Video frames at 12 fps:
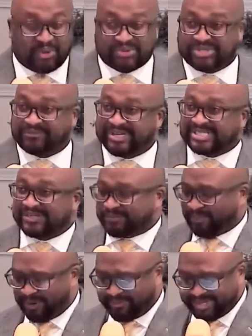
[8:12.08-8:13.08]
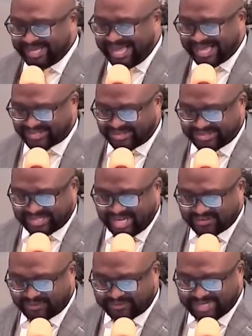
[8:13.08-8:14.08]
most of us have probably asked
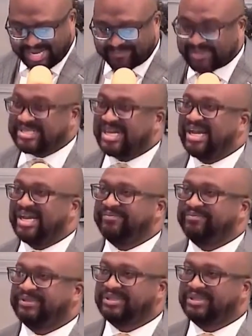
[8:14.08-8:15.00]
ourselves from time to time.